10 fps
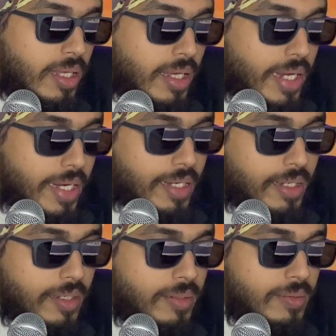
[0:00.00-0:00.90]

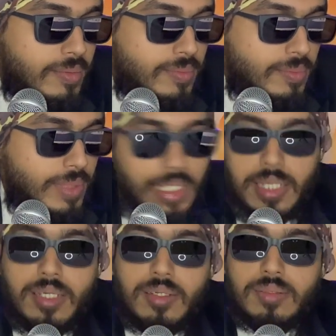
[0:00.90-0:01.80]
And
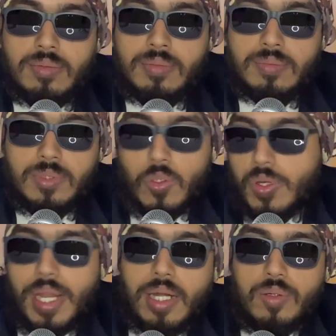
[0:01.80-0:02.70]
air,
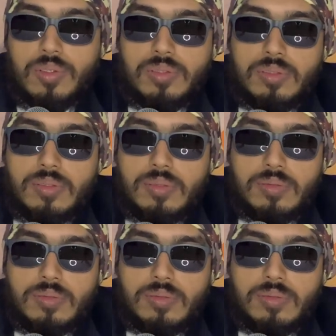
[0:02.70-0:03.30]
tornadoes,